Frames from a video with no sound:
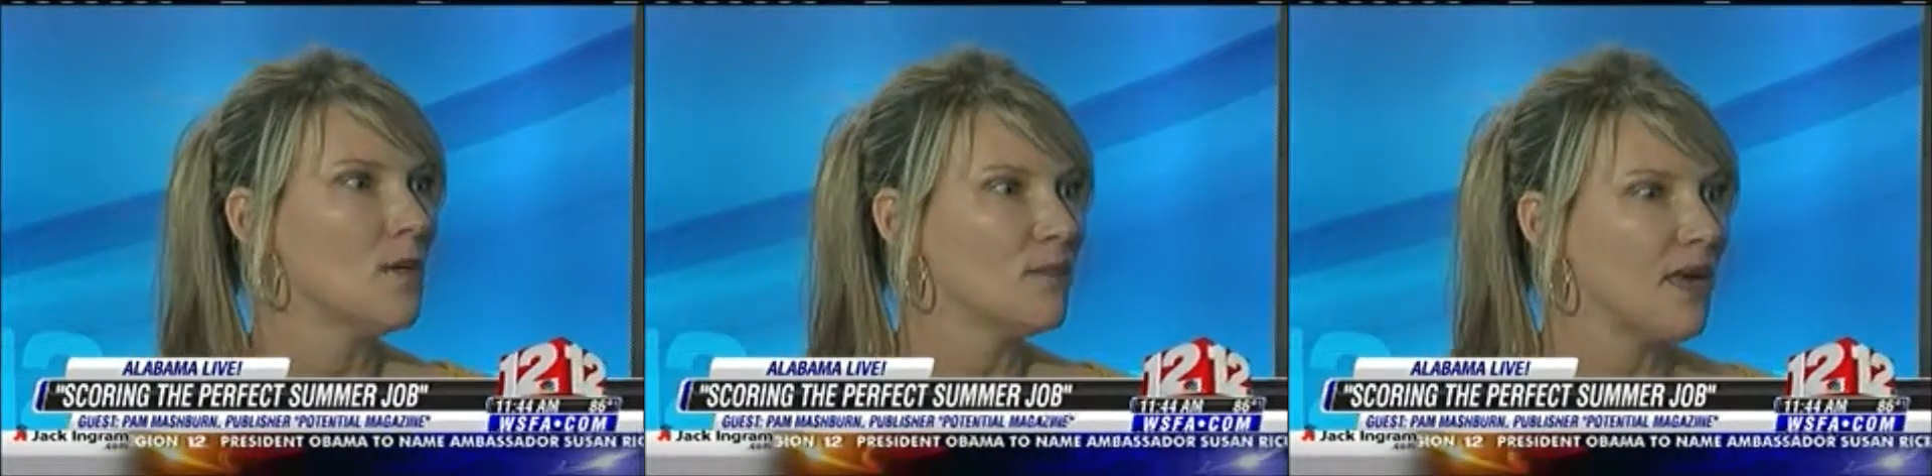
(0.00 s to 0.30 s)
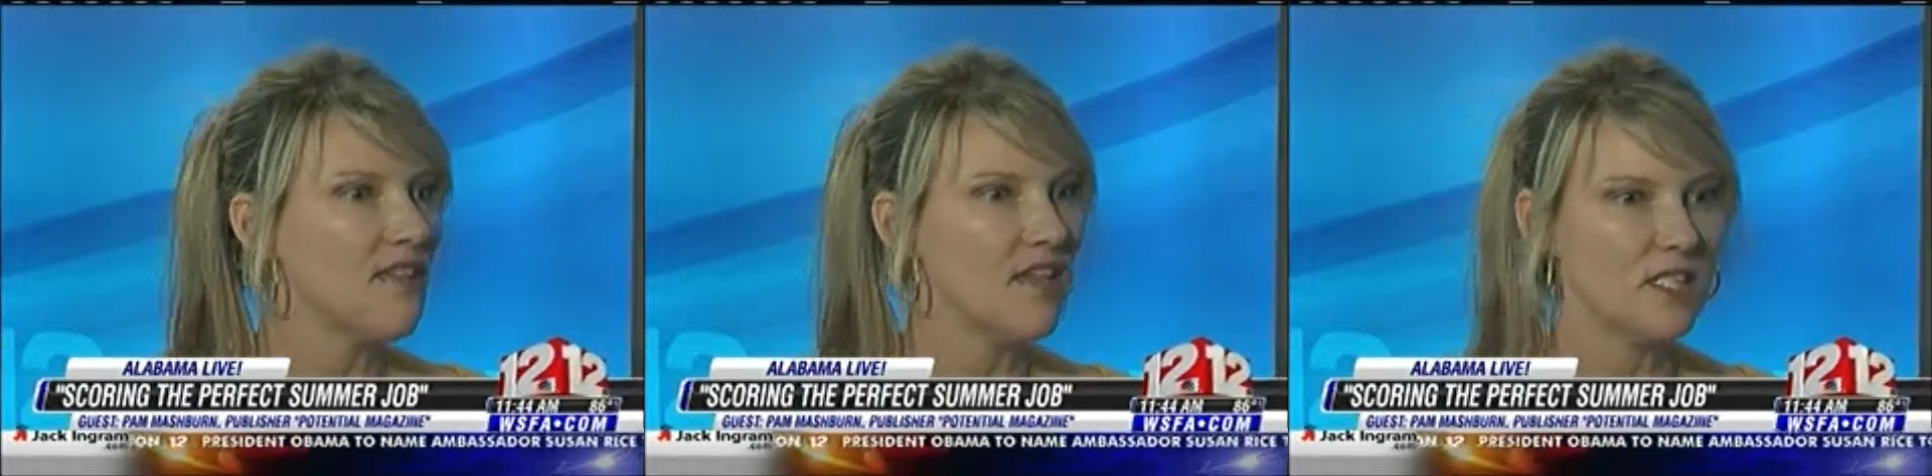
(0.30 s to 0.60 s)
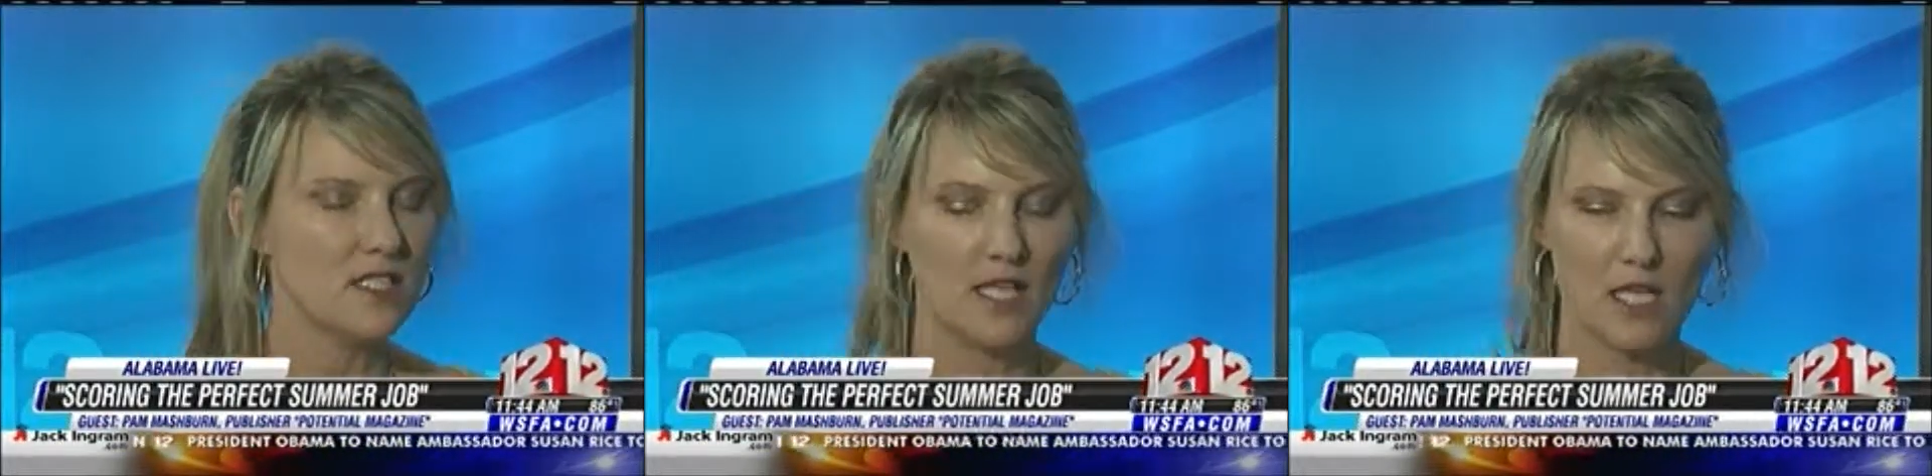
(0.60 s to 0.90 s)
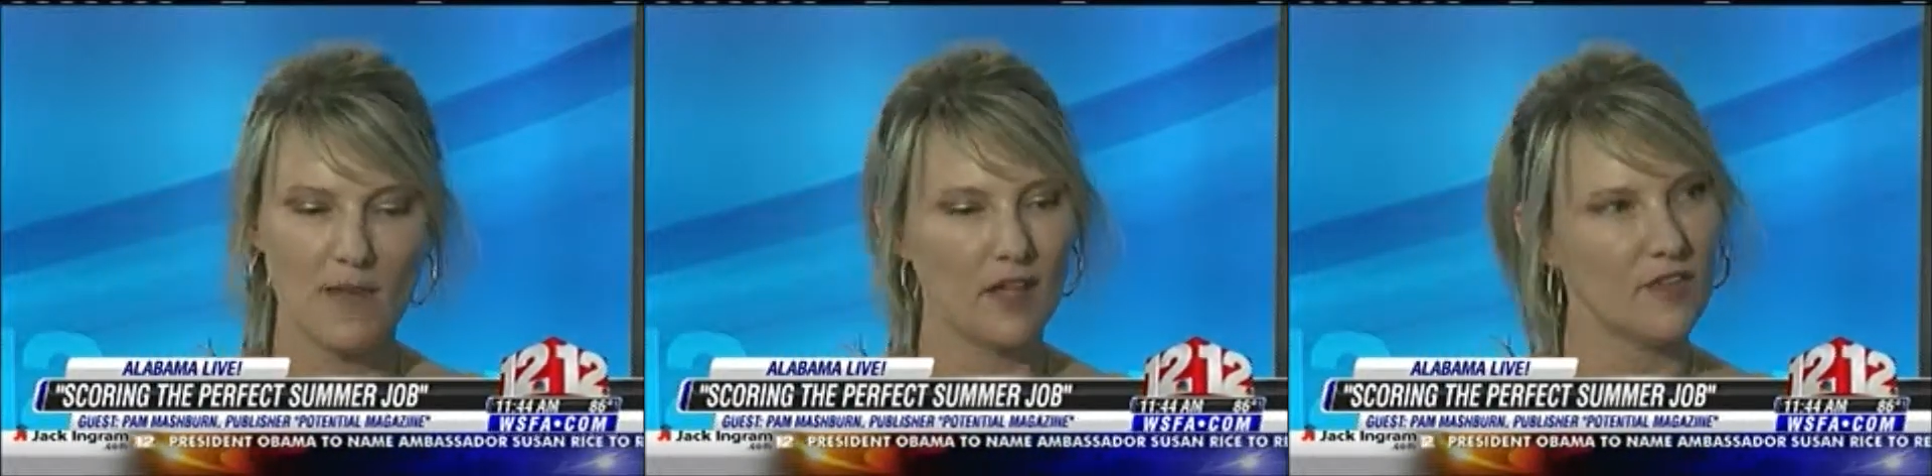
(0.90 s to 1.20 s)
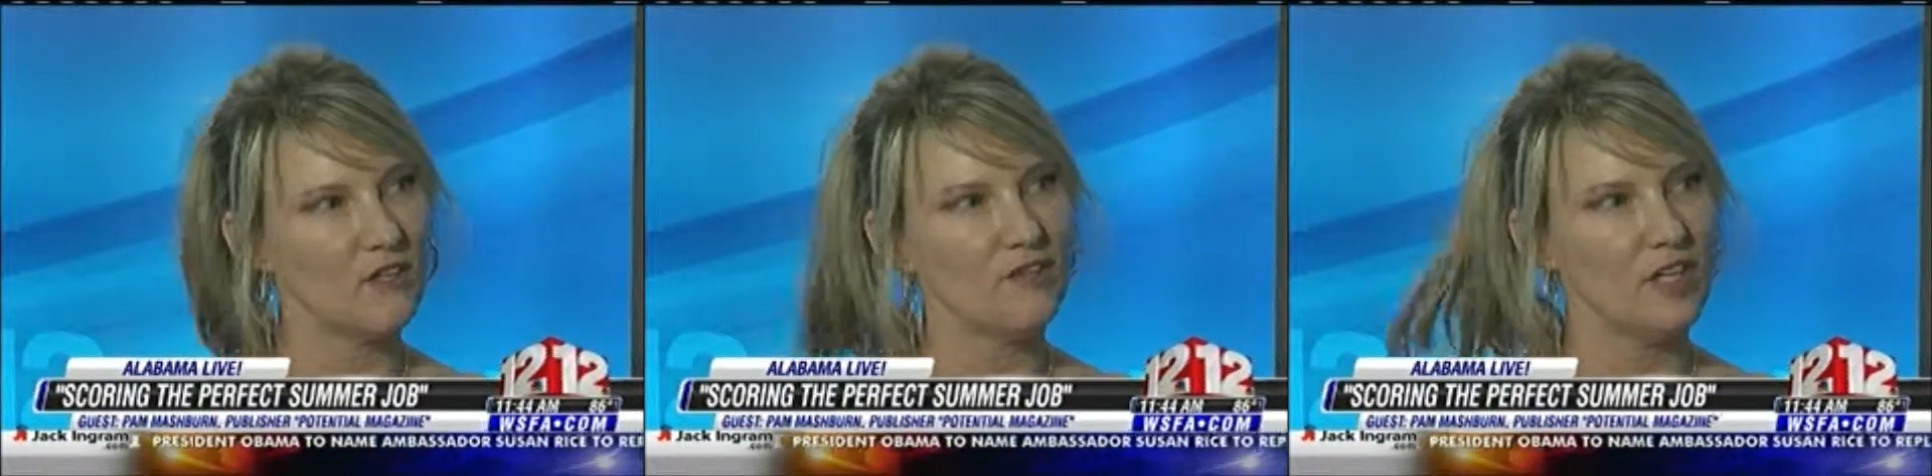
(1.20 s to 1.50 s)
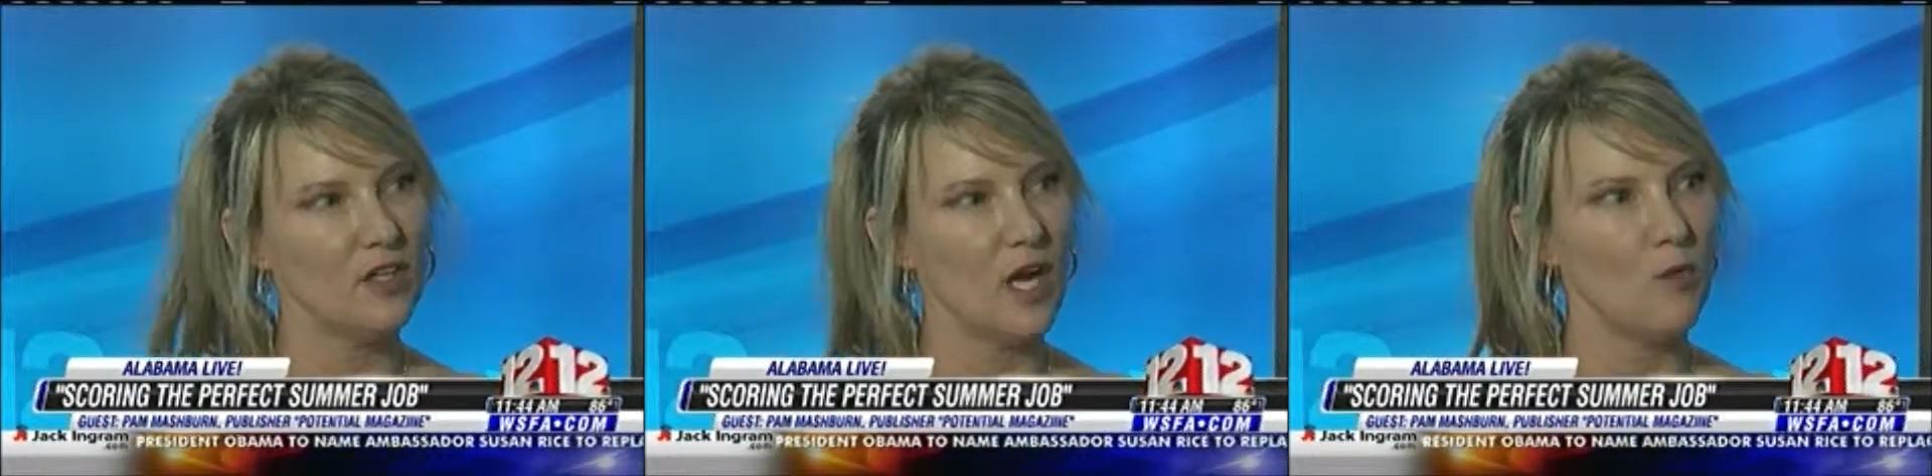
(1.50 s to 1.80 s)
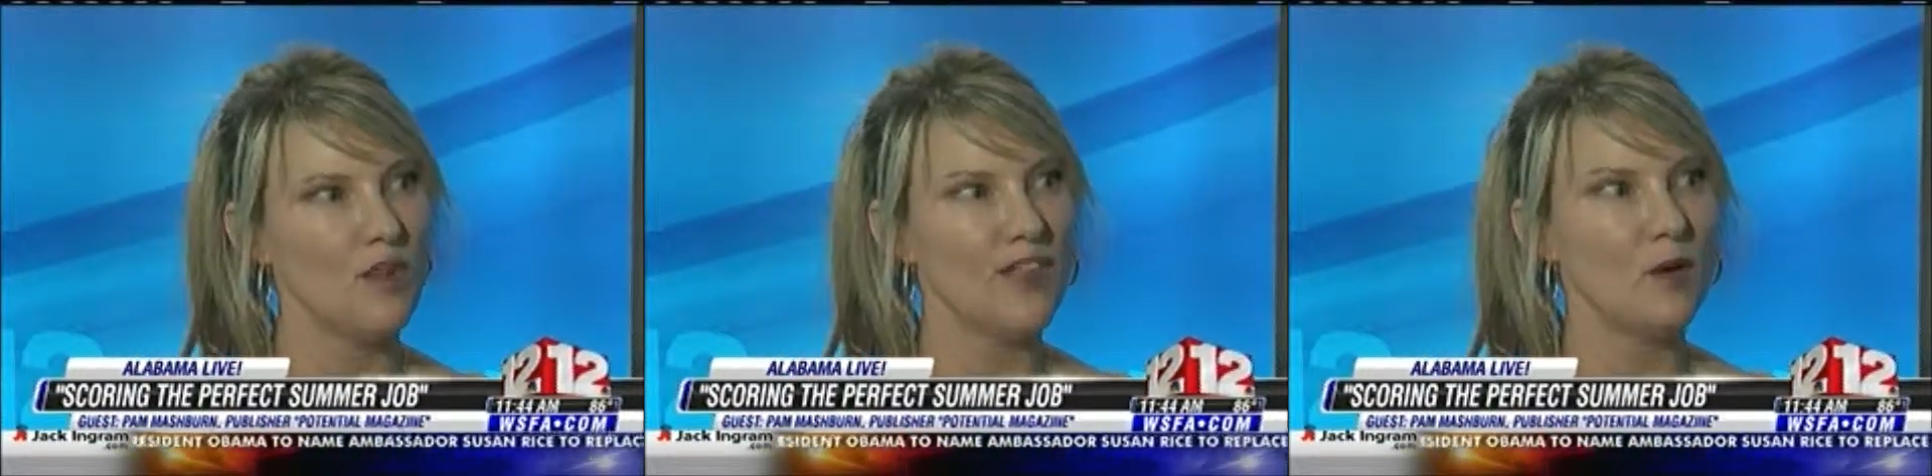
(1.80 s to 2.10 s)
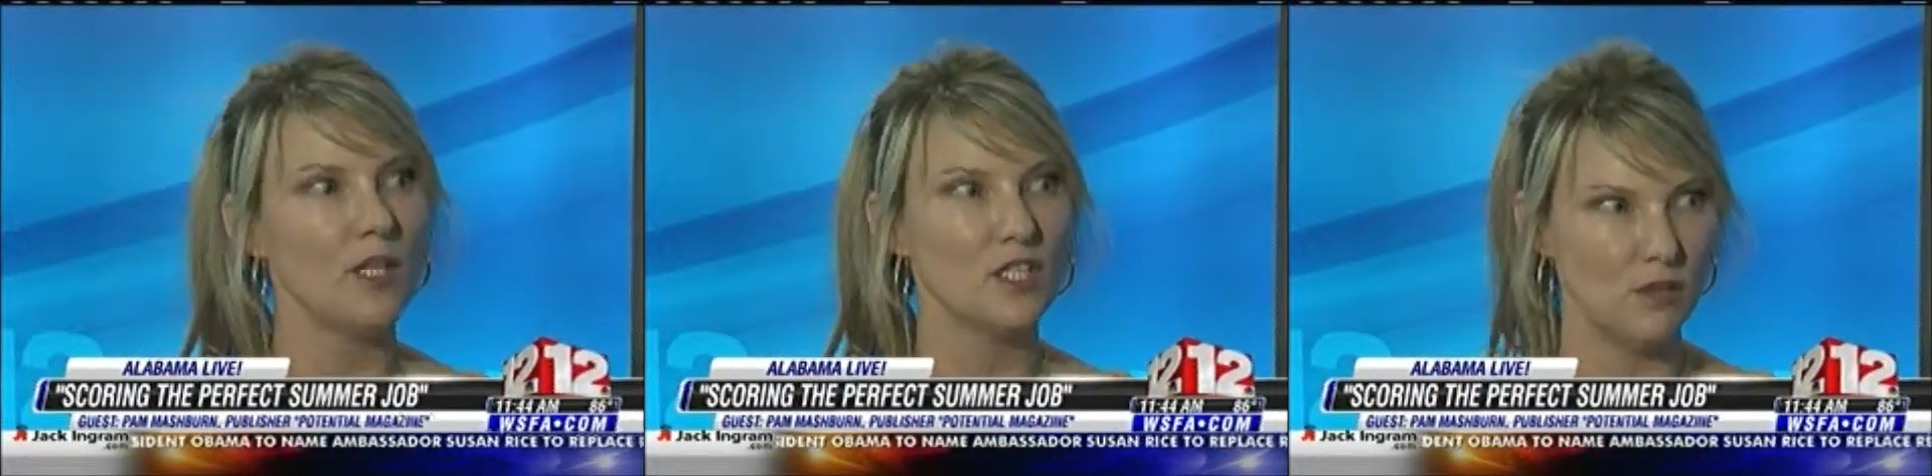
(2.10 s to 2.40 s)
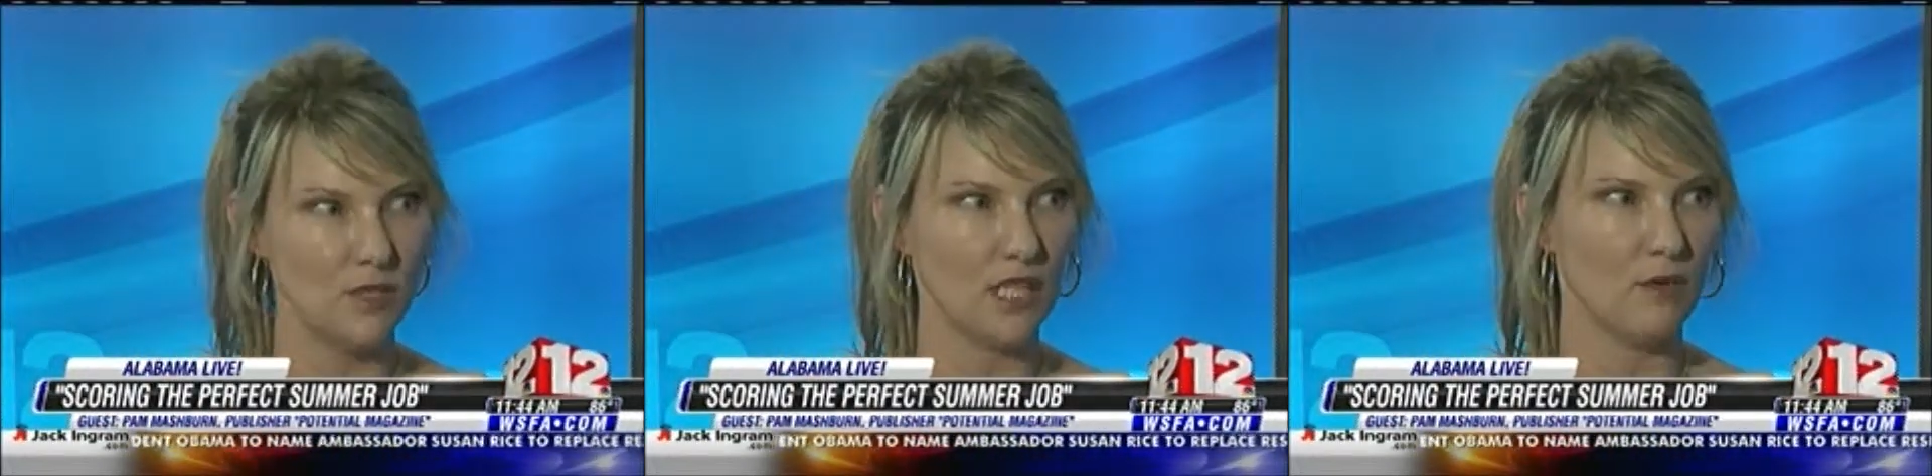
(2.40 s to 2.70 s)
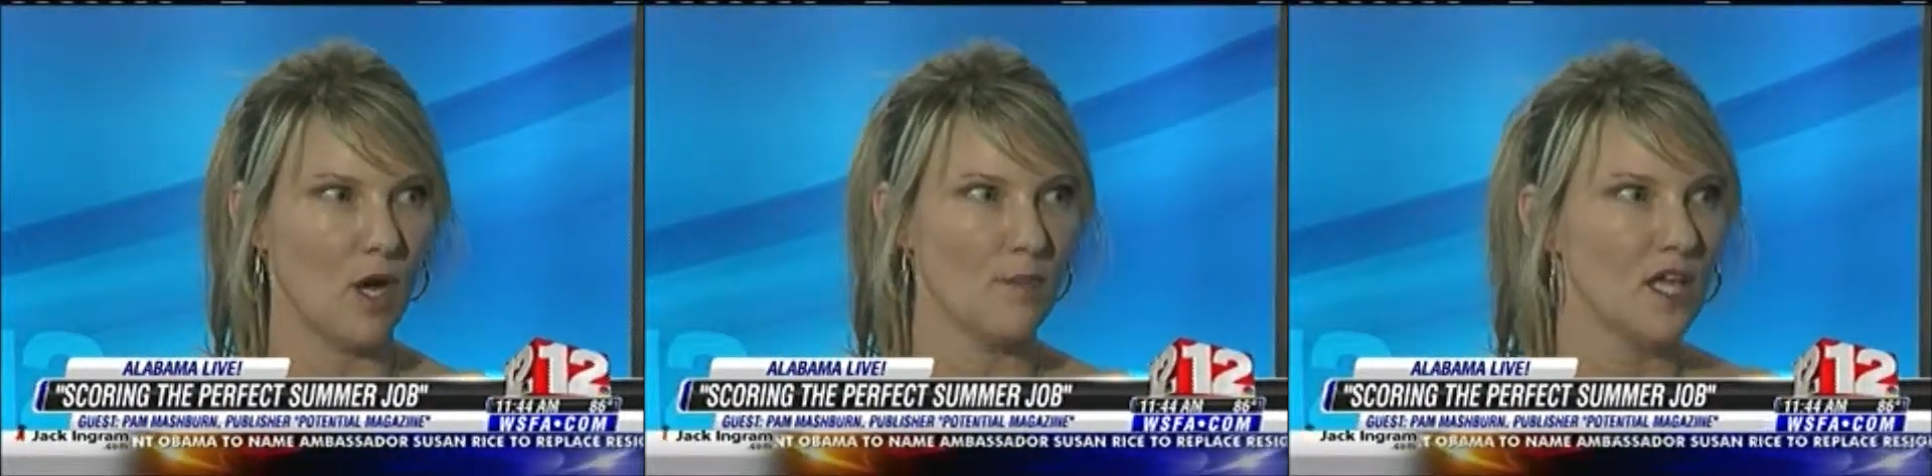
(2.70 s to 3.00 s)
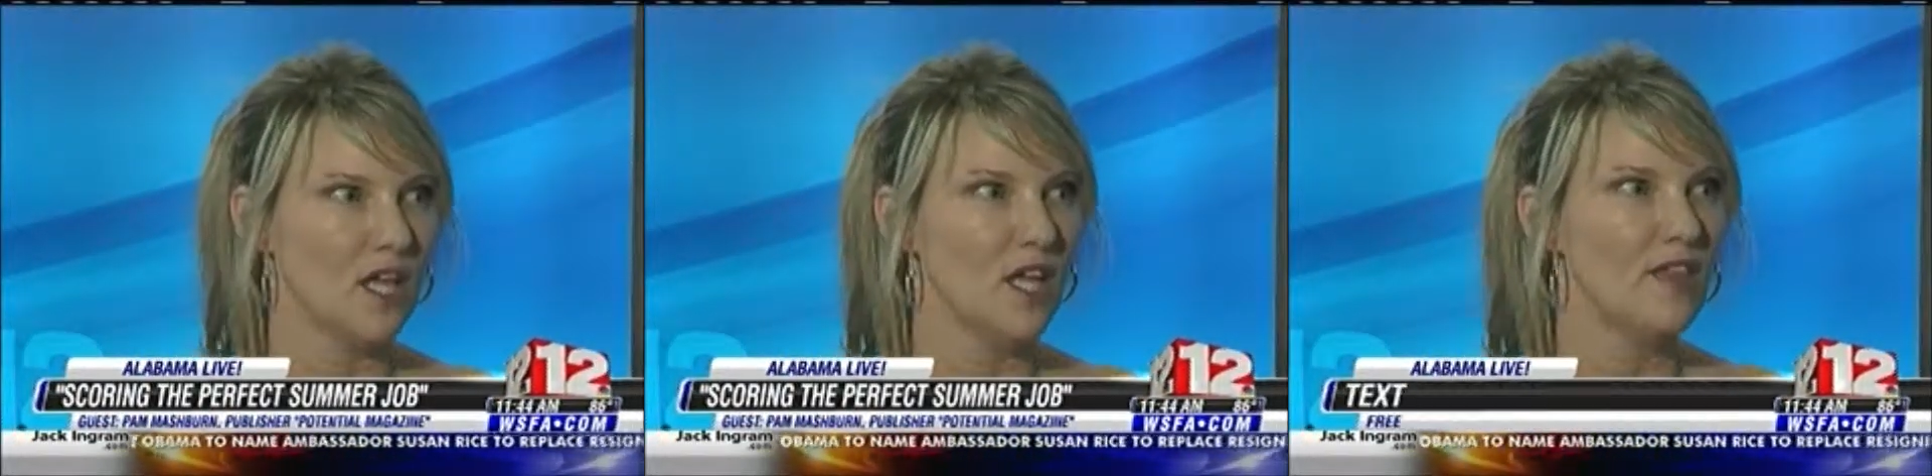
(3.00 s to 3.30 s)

But the main thing is to get them out there and figure out what they want to do when they grow up.